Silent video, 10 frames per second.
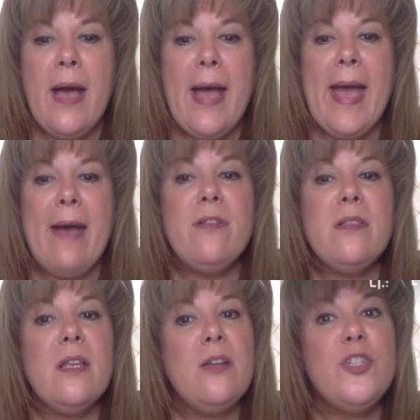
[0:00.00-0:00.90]
I have a
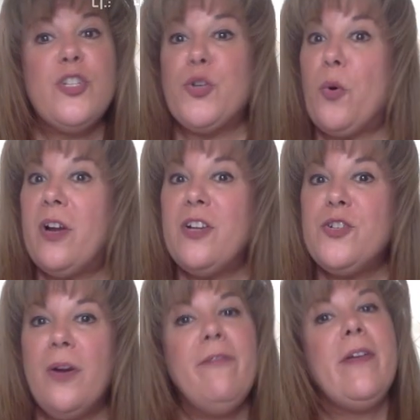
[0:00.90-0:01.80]
little short
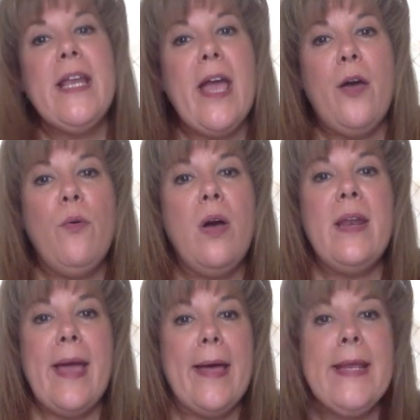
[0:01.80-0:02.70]
video
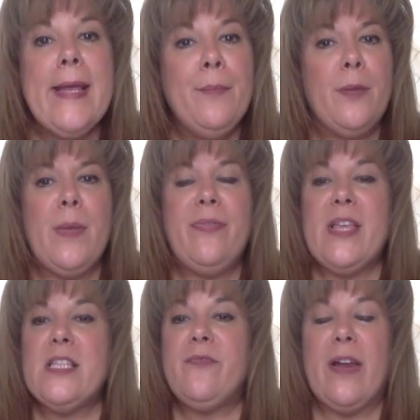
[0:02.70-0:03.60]
on how to implement
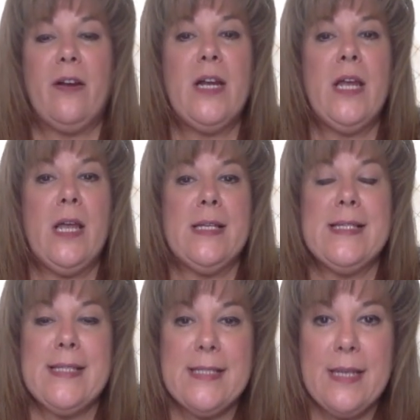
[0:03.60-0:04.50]
these very
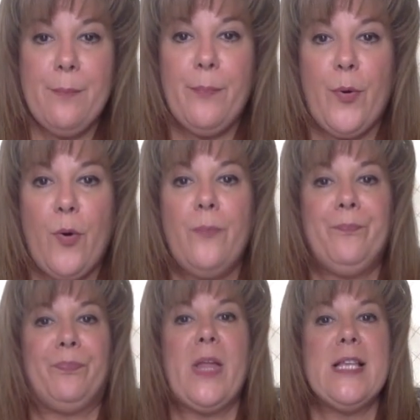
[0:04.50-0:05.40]

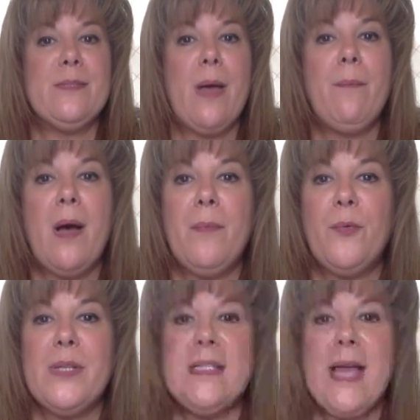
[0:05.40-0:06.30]
simple, as my
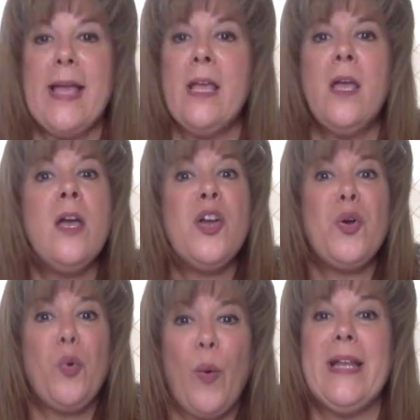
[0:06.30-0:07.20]
mama would say,
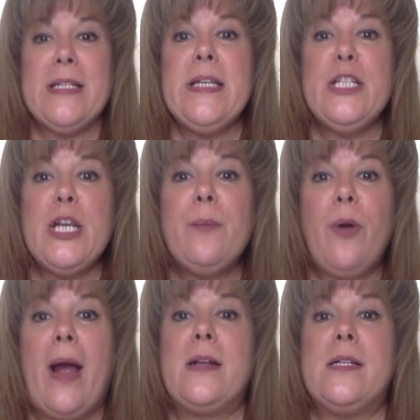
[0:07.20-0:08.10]
great teaching
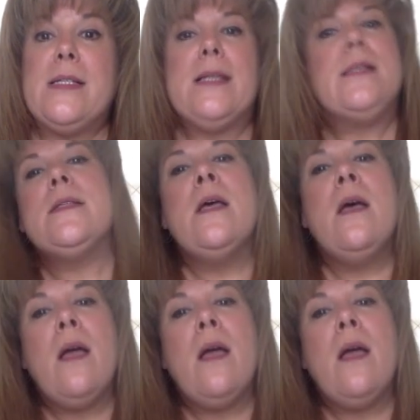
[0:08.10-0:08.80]
practices.